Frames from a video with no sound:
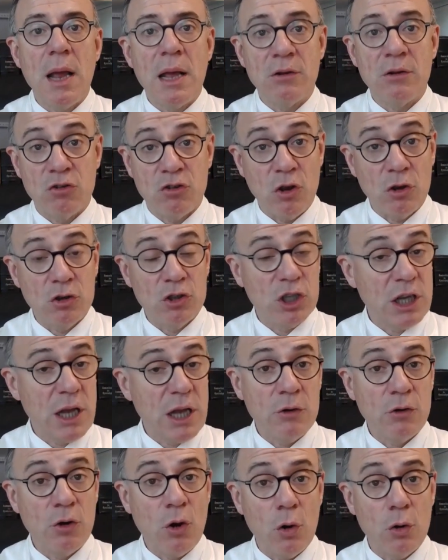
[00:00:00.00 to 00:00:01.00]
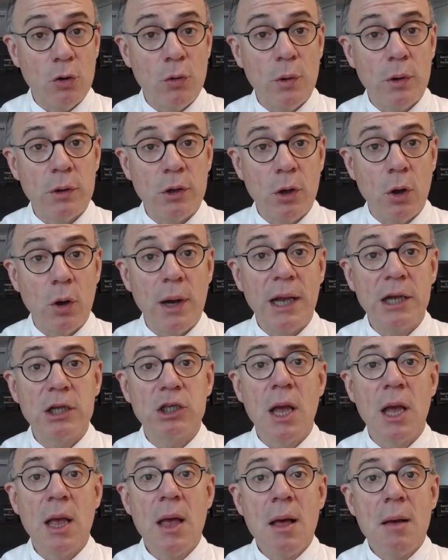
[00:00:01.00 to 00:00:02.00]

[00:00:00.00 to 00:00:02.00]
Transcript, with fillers: and surgical knowledge,